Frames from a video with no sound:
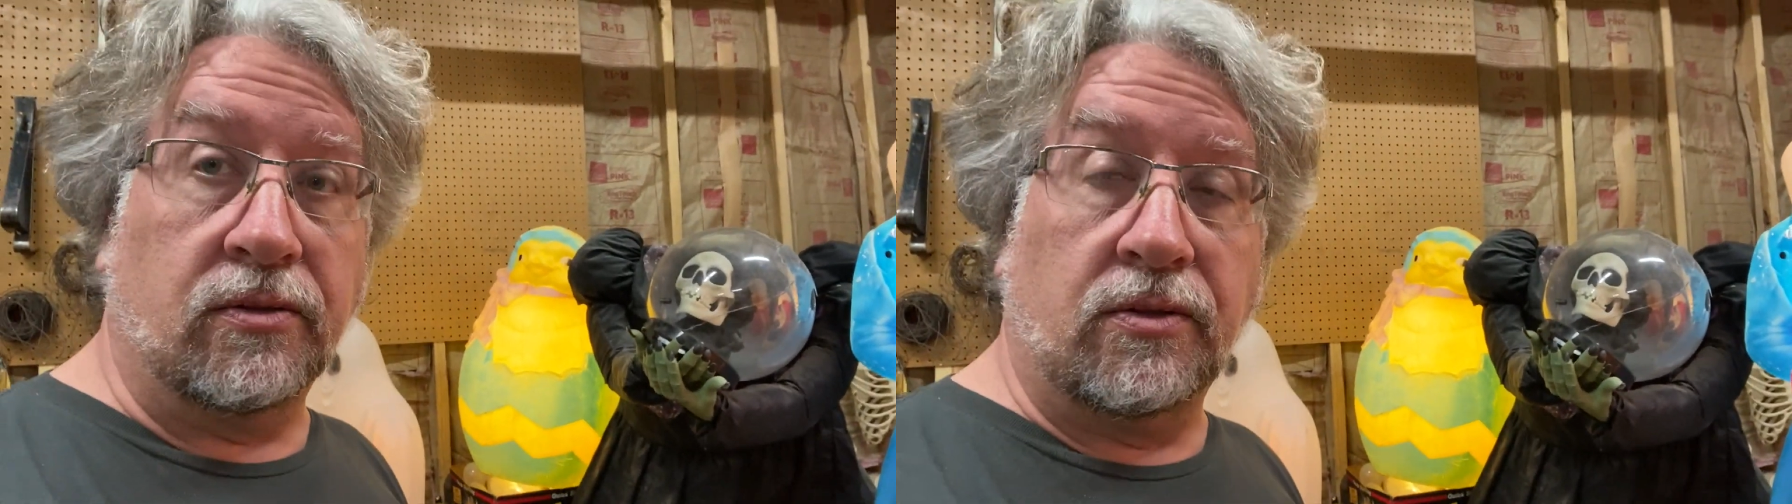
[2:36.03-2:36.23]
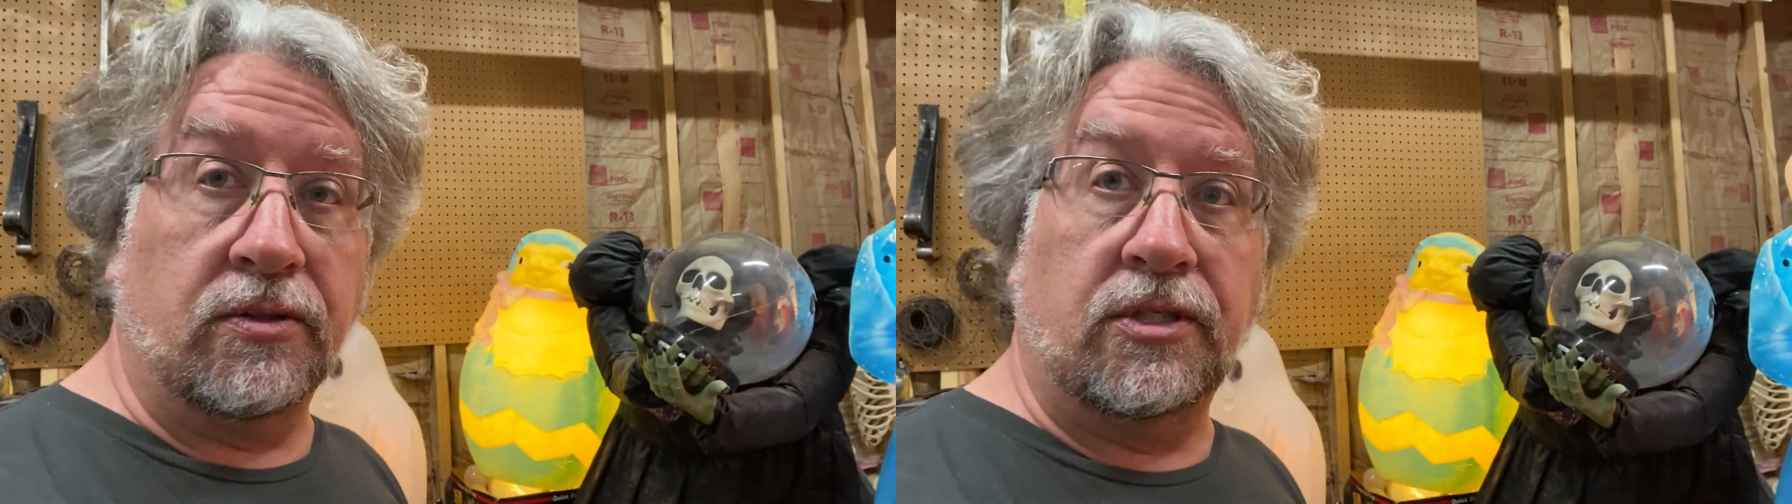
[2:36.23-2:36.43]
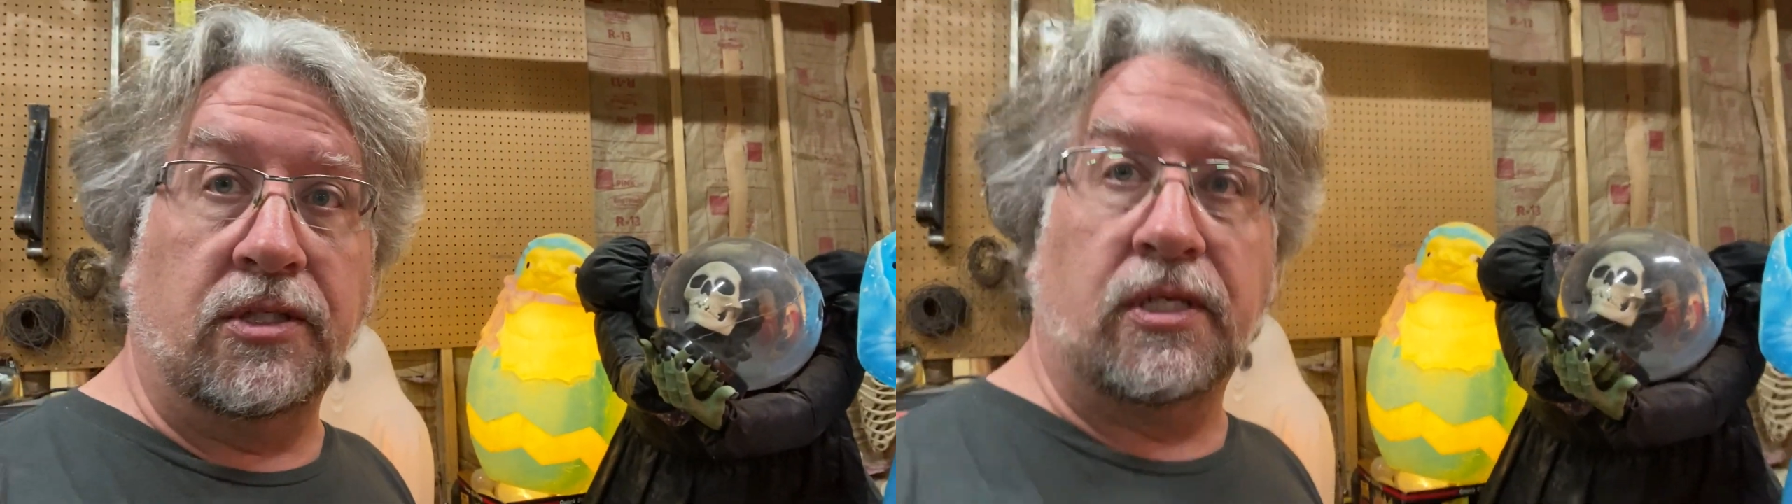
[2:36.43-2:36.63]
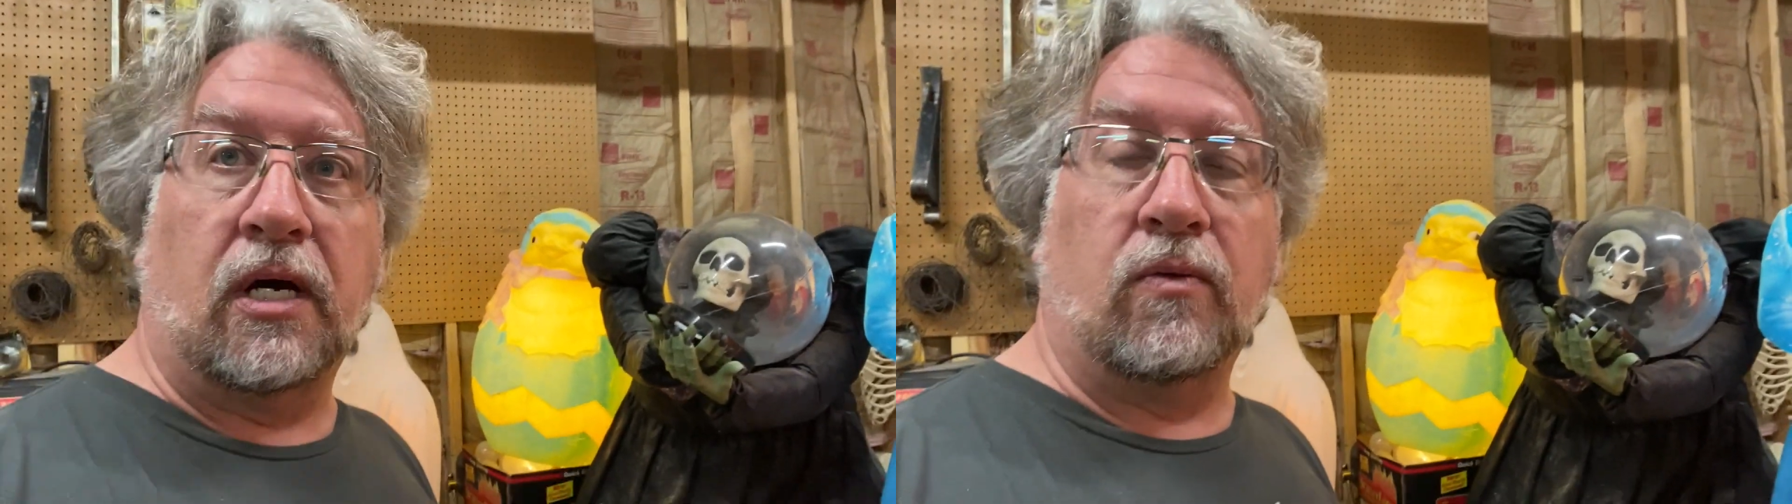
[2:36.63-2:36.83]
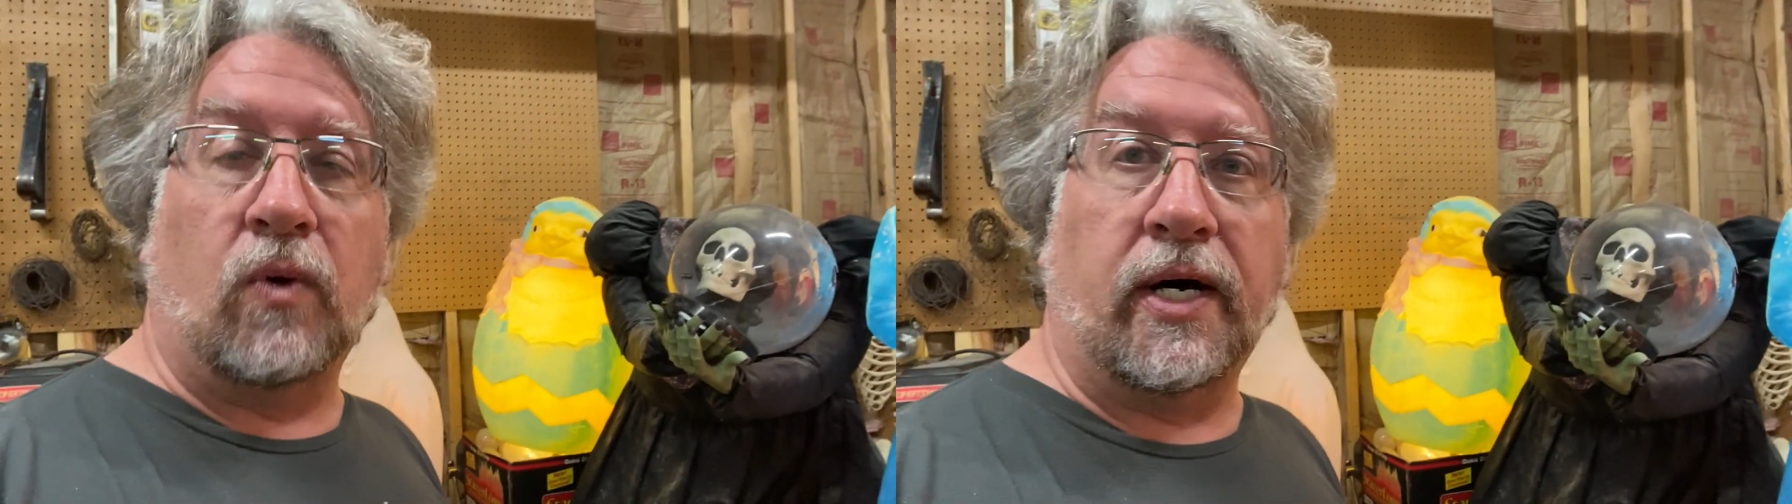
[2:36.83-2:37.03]
Of course, she's
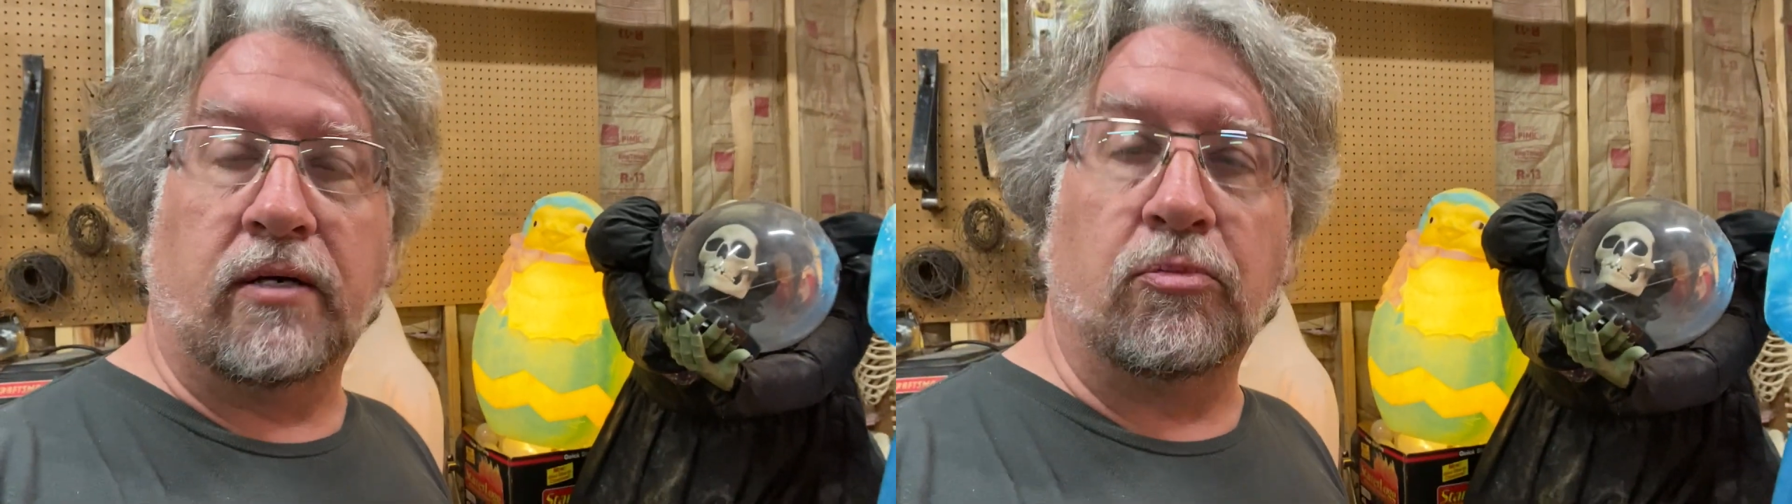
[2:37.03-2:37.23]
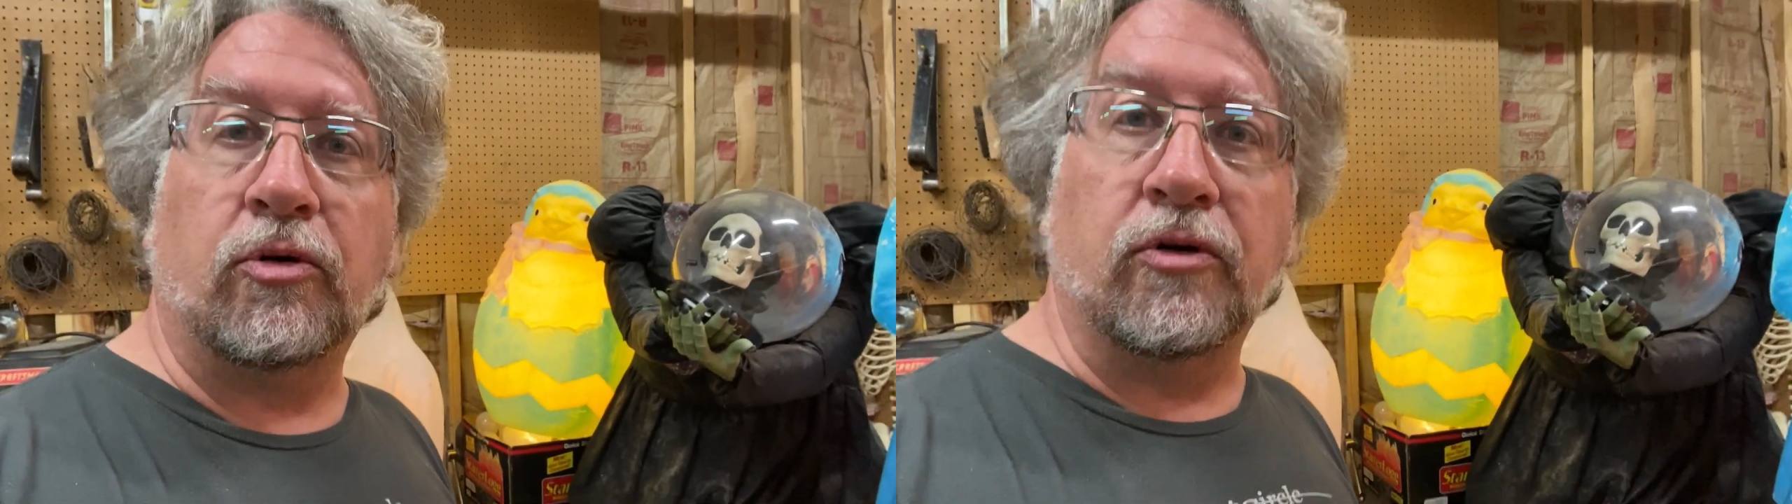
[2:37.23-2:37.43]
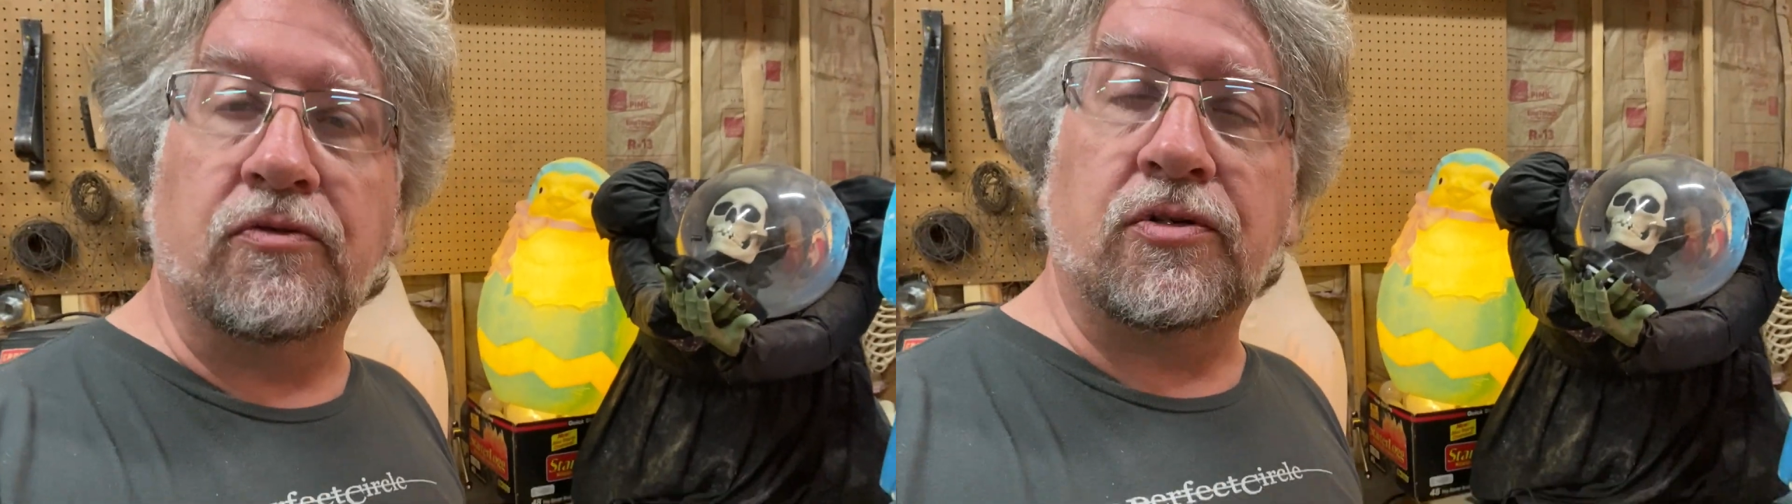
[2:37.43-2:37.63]
not waterproof,